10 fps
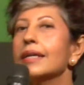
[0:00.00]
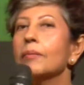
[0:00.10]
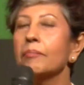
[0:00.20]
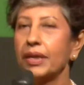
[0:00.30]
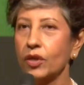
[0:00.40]

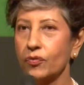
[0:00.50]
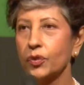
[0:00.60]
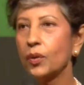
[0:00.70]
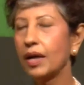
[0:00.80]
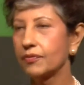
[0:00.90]
Many of
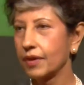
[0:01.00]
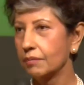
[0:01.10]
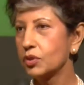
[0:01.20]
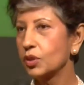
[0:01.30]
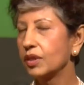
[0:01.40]
you have
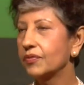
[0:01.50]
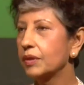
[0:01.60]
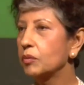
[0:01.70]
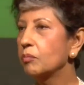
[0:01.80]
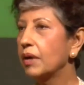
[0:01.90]
come to live
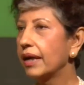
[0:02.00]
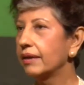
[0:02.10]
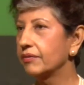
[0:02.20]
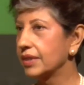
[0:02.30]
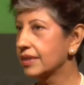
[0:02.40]
in
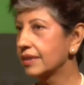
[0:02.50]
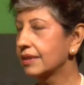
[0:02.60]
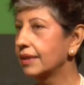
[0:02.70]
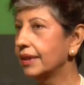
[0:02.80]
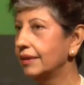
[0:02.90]
Mumbai
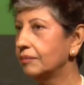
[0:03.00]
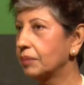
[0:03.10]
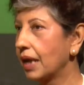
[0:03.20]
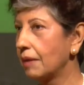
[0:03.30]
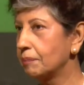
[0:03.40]
recently,
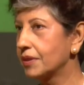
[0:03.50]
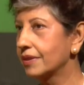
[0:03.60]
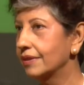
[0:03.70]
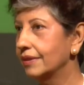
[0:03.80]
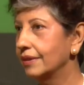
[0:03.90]

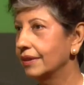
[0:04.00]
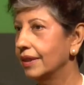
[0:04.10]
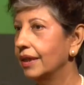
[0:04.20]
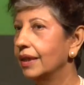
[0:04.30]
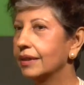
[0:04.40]
perhaps.
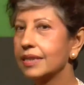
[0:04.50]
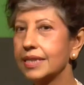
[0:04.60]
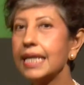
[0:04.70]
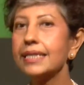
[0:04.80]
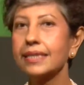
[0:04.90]

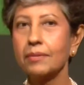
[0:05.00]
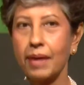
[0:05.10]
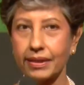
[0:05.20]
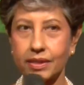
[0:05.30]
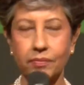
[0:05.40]
This is the
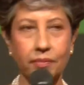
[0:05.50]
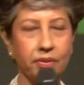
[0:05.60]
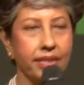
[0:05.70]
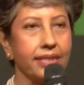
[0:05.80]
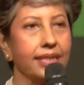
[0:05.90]
maximum
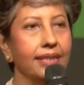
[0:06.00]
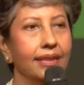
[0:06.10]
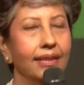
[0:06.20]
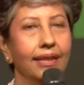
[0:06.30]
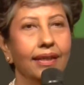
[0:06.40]
city.
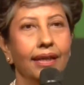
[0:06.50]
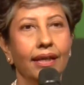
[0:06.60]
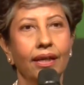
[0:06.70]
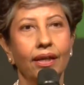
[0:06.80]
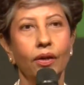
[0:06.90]

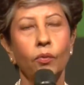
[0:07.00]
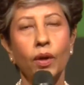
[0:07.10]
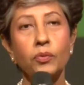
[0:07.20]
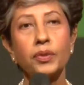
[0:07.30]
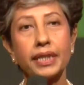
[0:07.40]

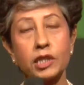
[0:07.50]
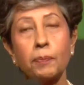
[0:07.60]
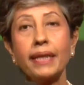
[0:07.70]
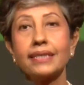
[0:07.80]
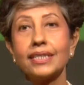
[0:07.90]
One would
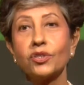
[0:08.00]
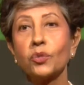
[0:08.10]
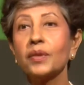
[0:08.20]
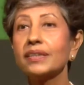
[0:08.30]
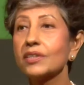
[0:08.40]
expect it
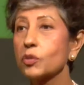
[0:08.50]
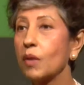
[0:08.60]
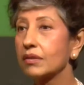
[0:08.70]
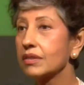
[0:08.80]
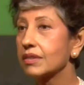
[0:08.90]
to be the
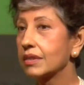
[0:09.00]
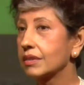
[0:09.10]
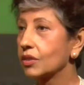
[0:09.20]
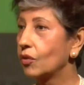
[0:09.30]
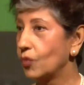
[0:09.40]
smartest
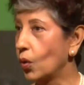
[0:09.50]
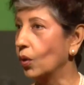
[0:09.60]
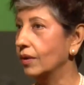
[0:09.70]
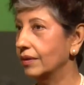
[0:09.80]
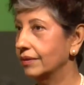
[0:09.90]
city of all.